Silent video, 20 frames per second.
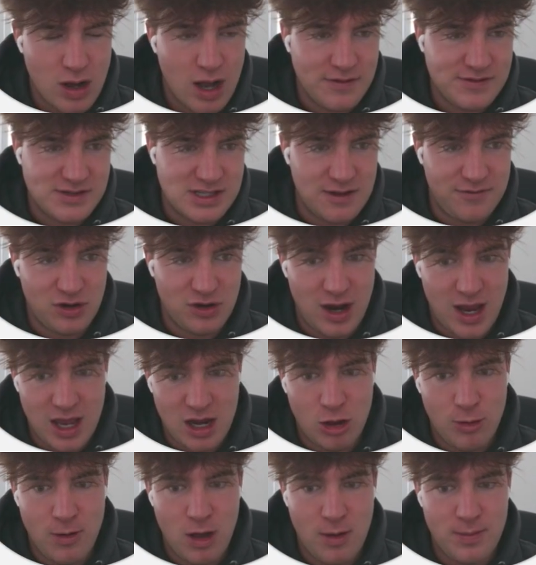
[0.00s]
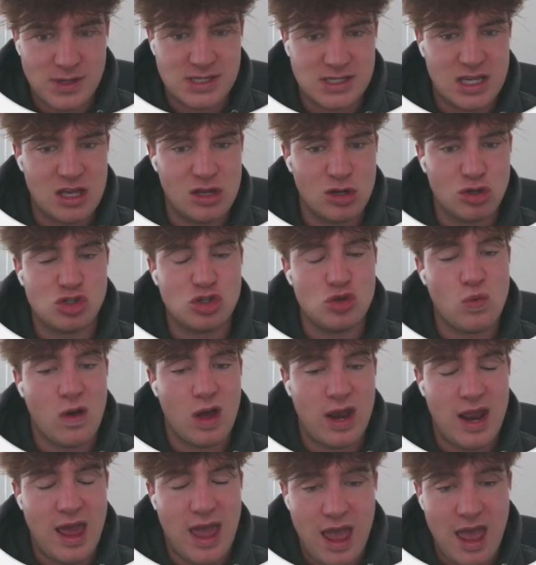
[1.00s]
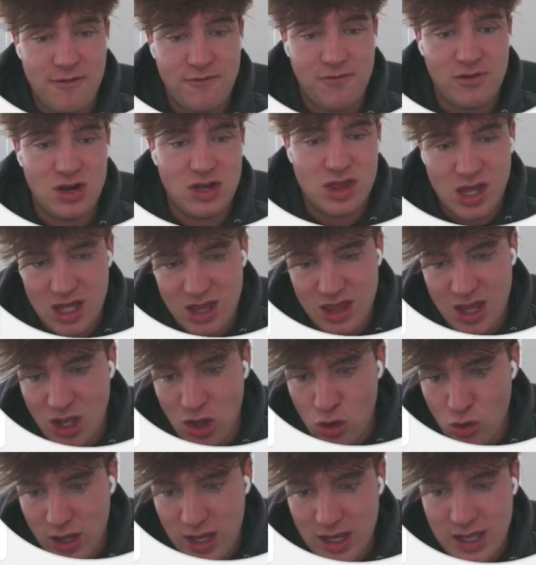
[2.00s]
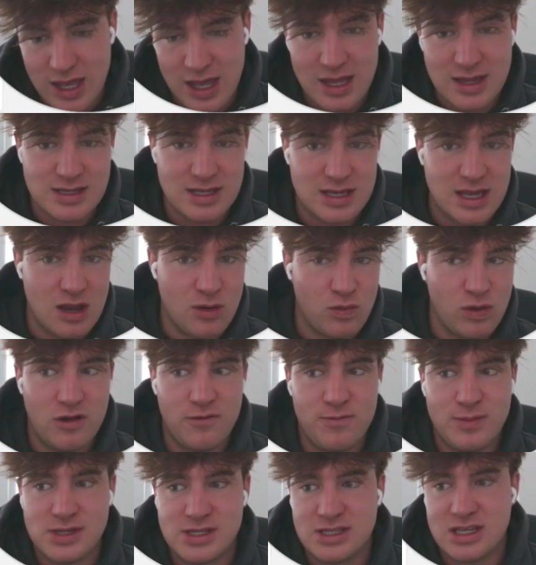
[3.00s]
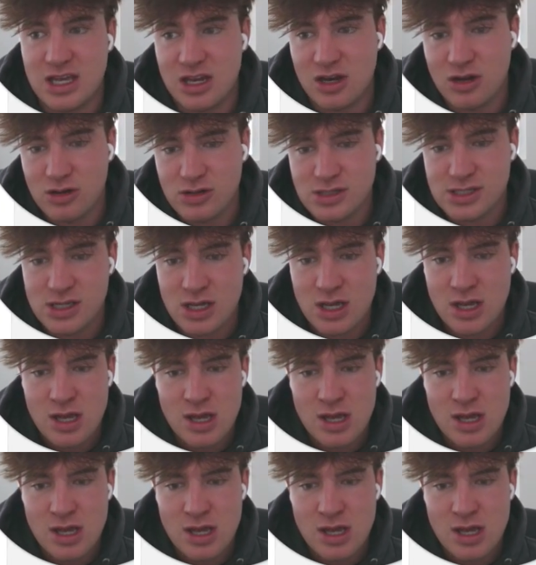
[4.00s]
Obviously, if you're anal about mosquitoes, you want everything that you can get to get rid of mosquitoes.